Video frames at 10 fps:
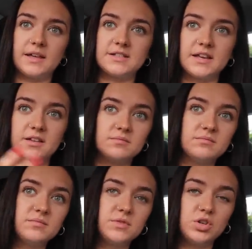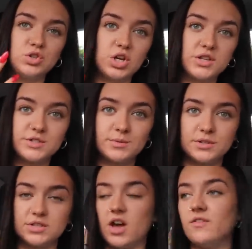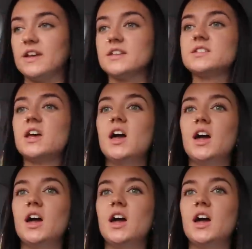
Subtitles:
as like good customer service,